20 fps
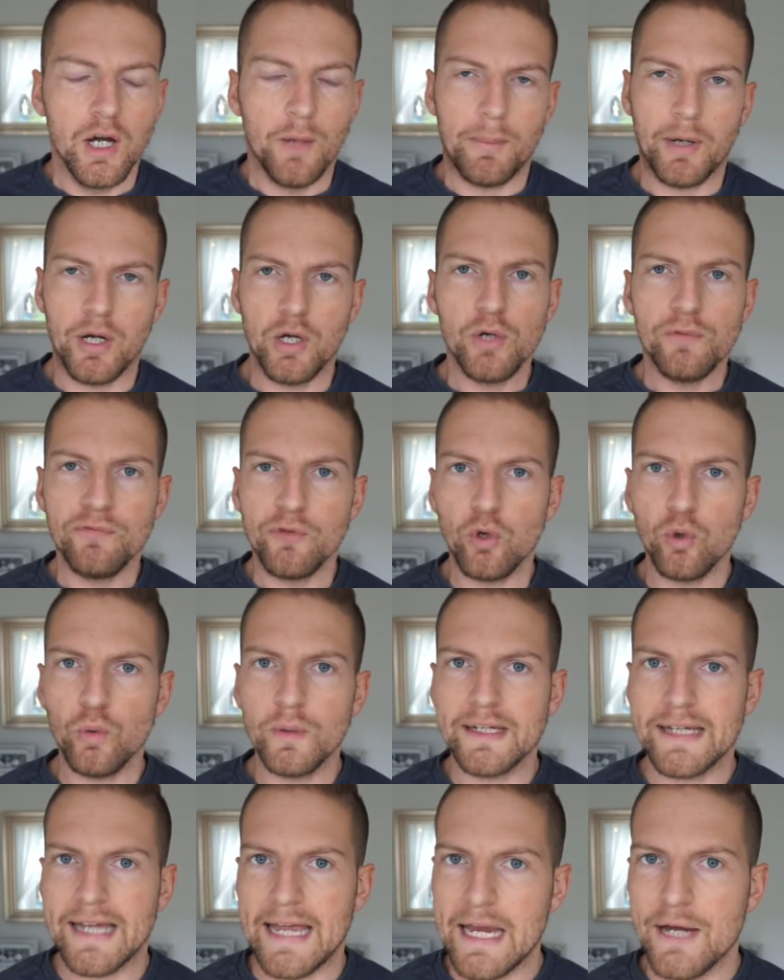By
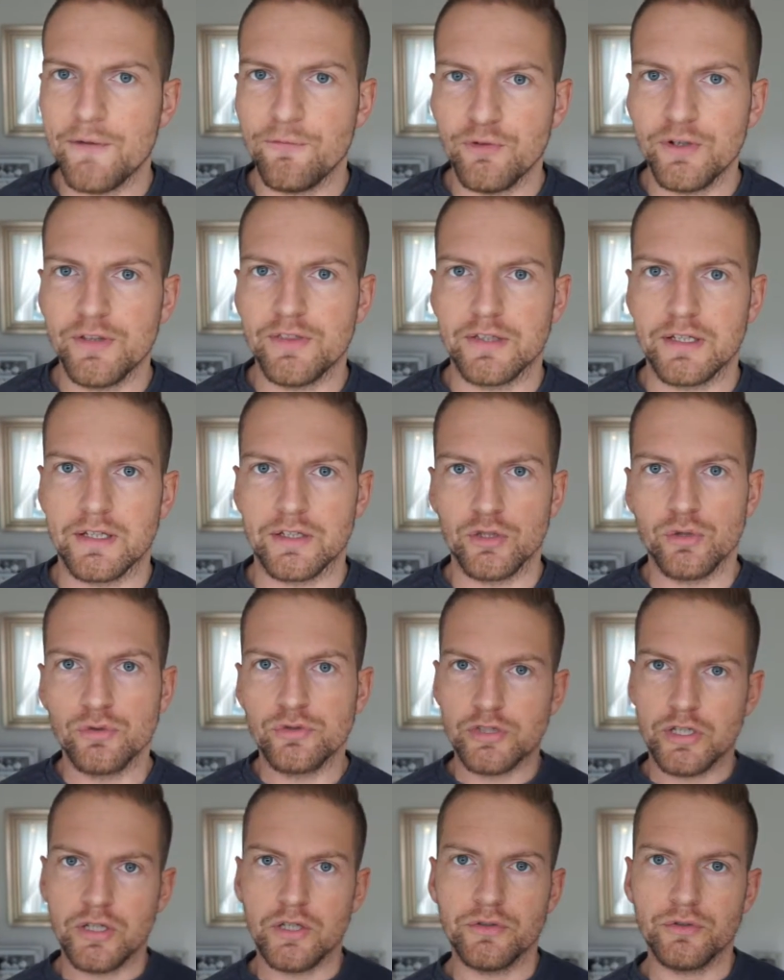overhauling everything, you
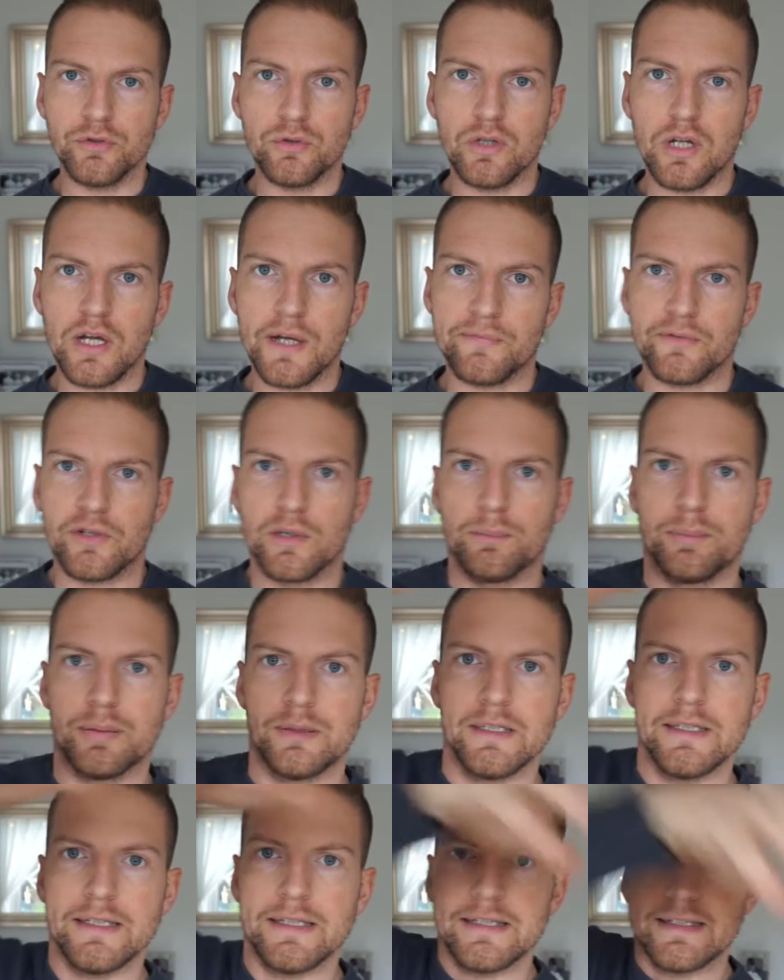turn your life
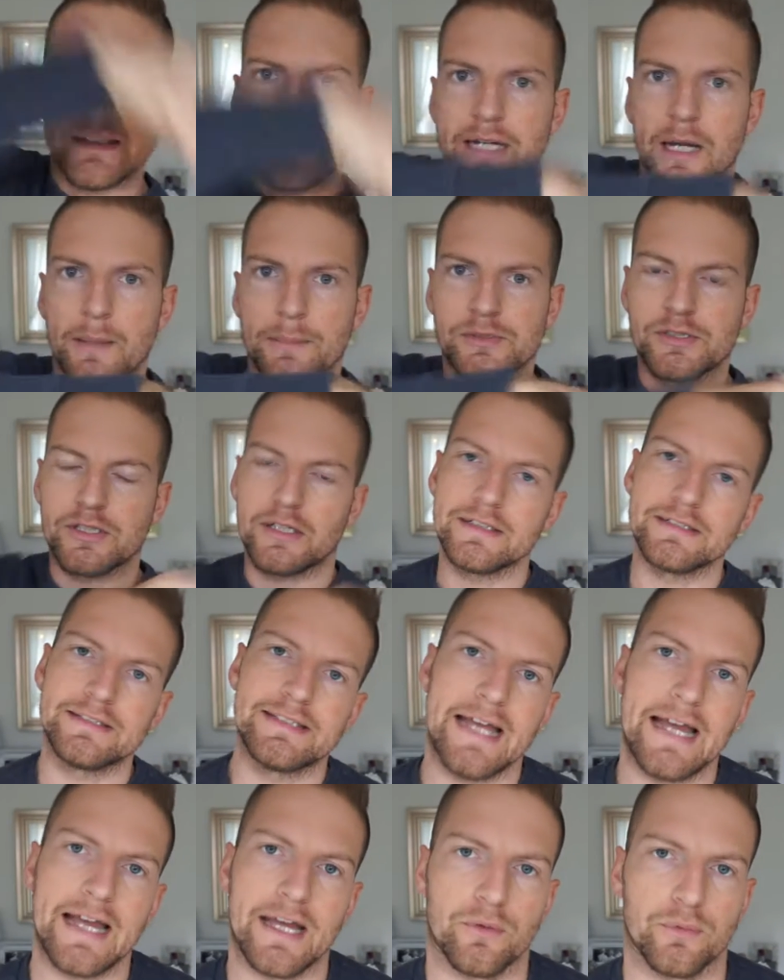completely upside
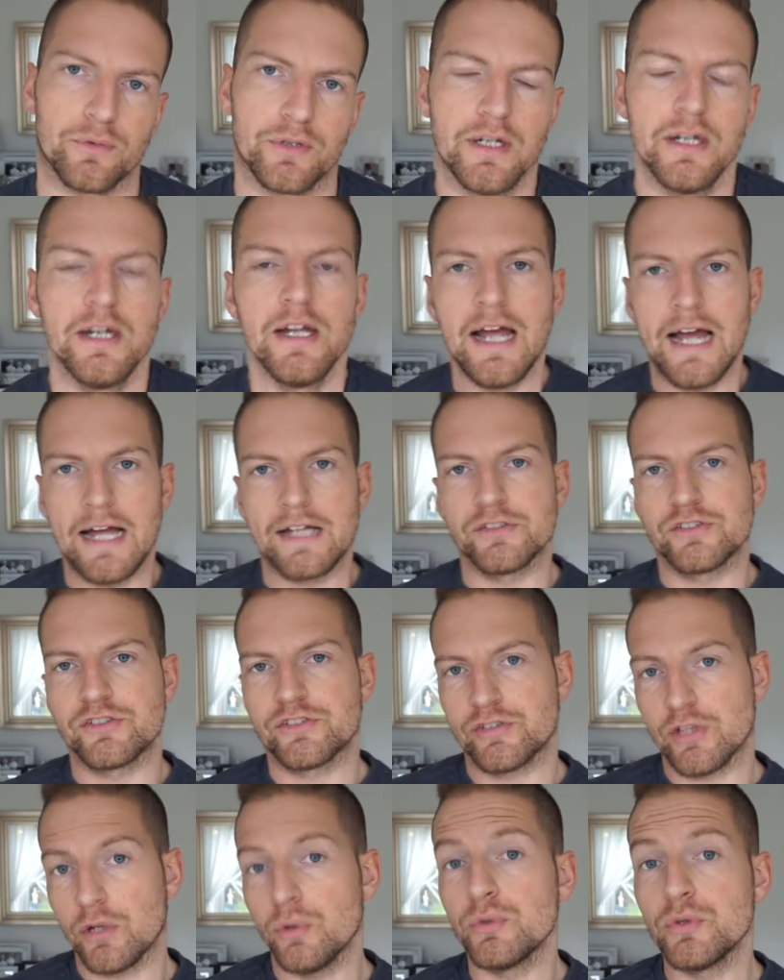down. And
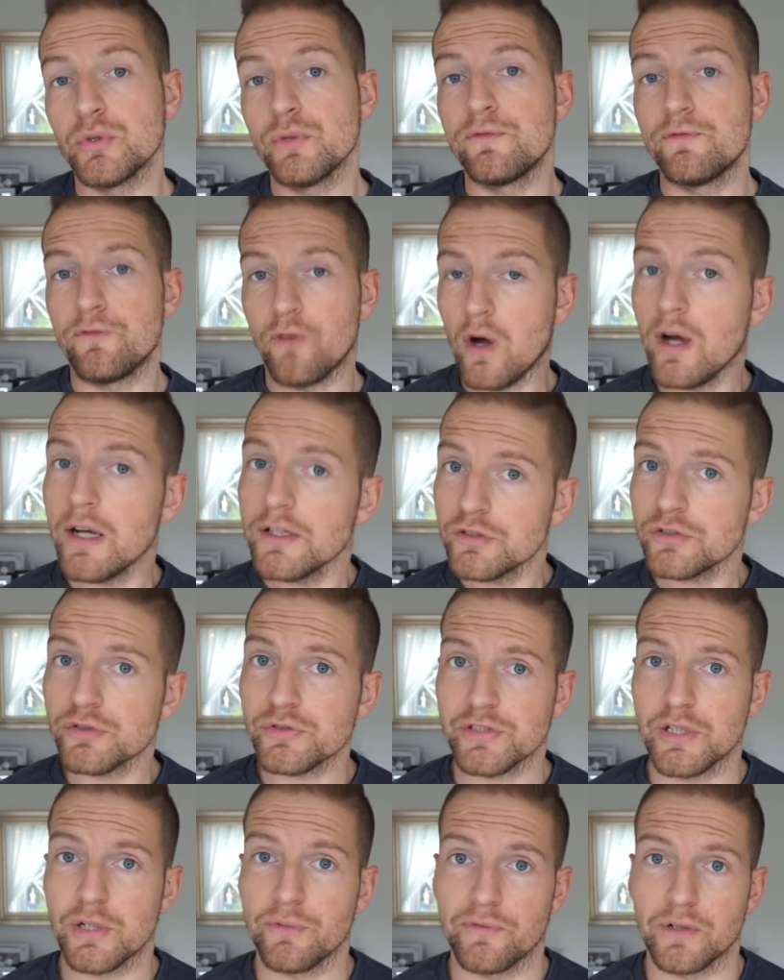so you find
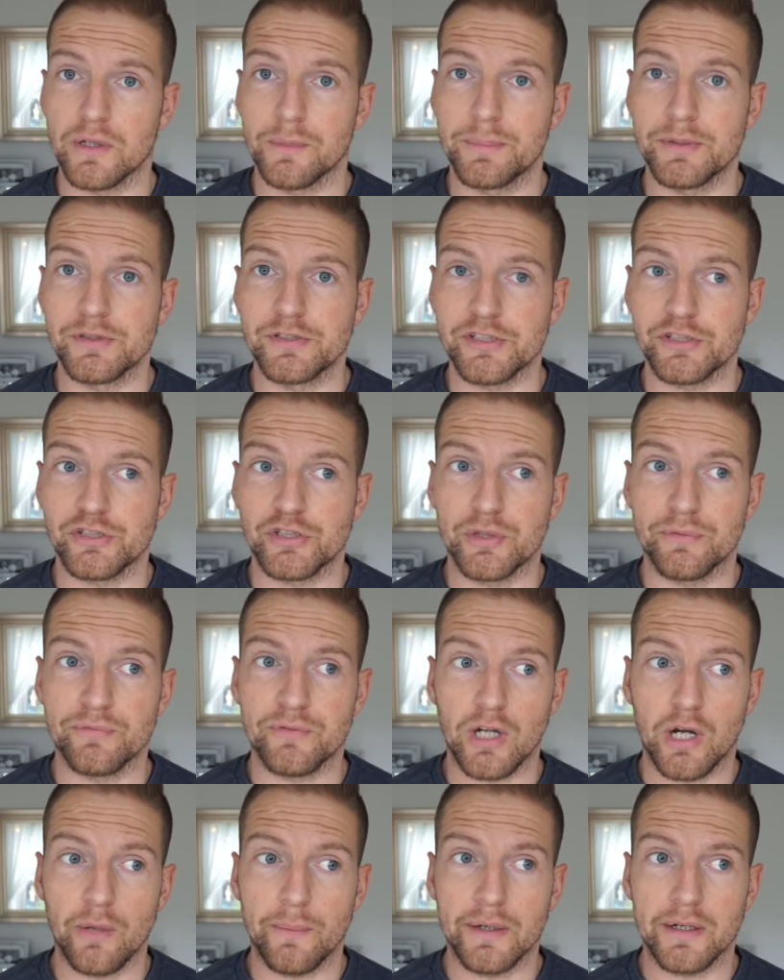yourself in a position of
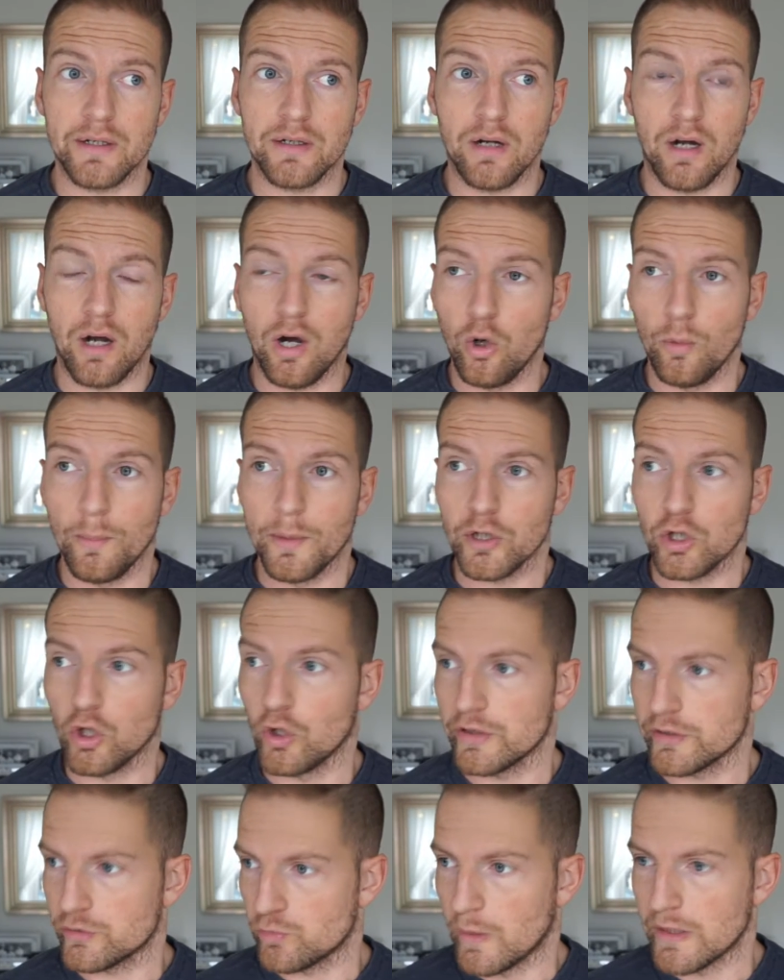going, oh my
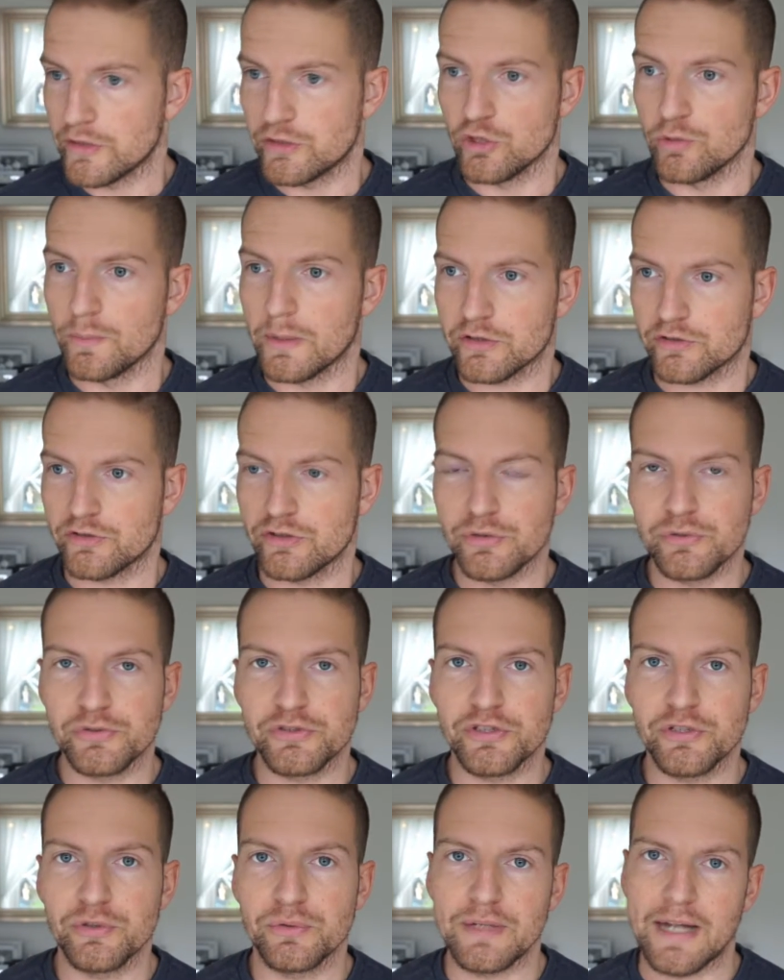God, it's way too much too
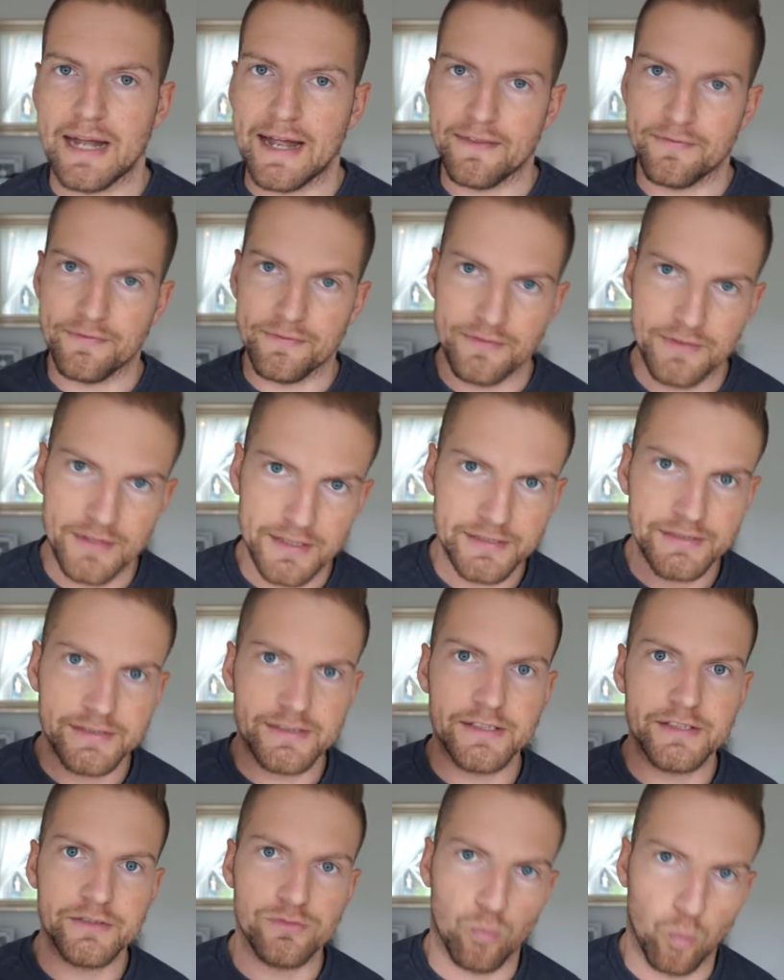soon, and
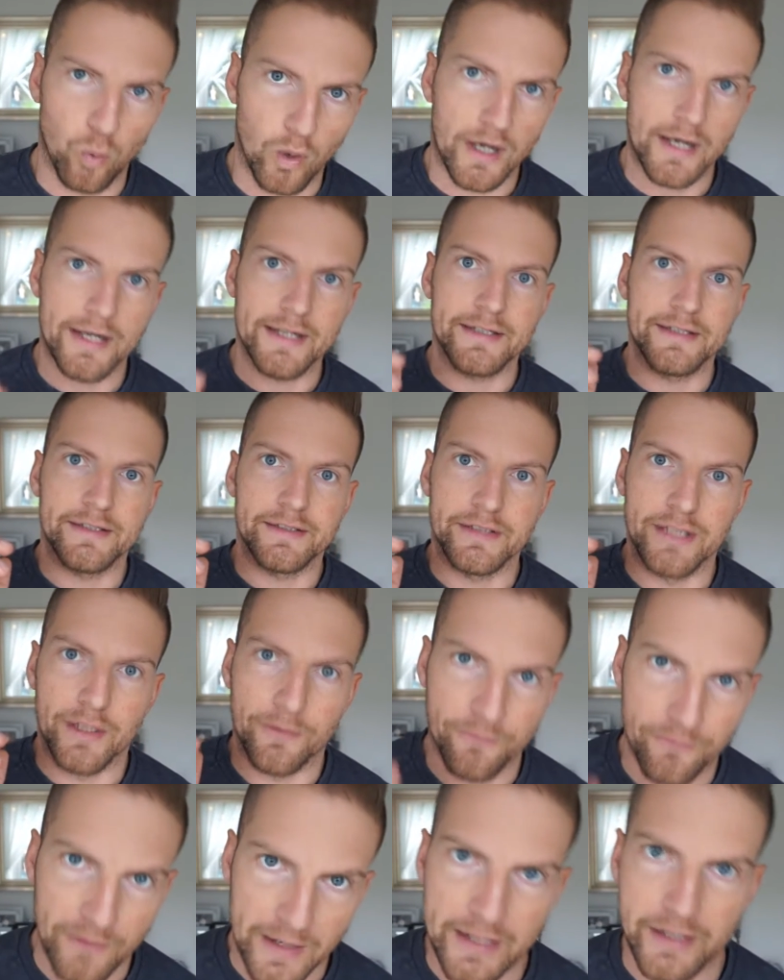this is why you
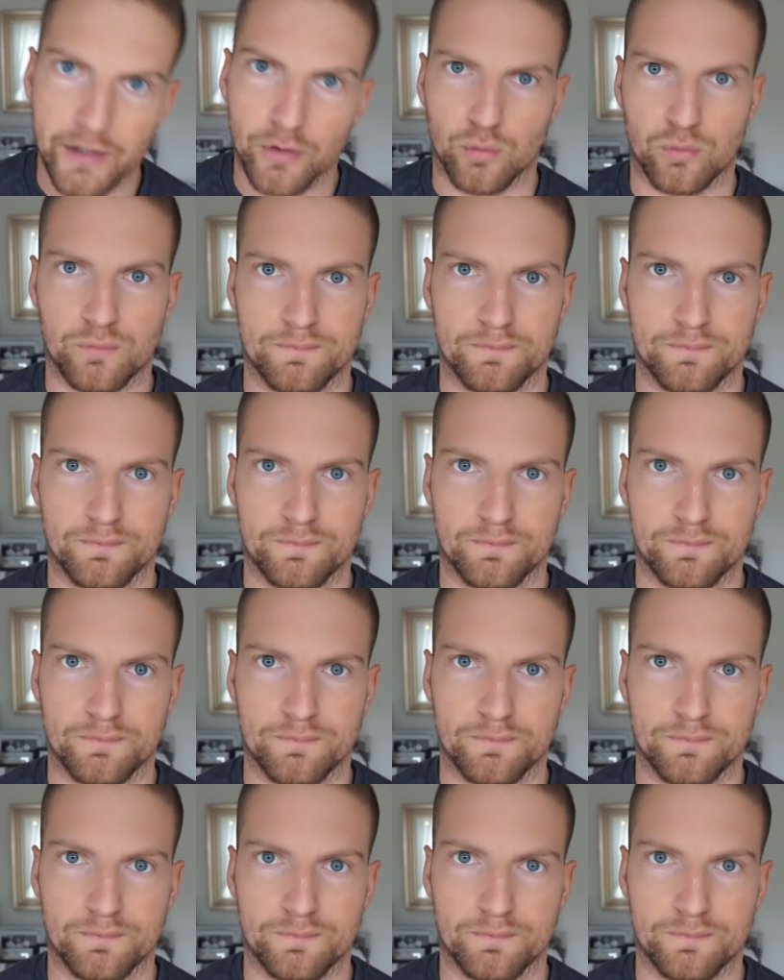fail.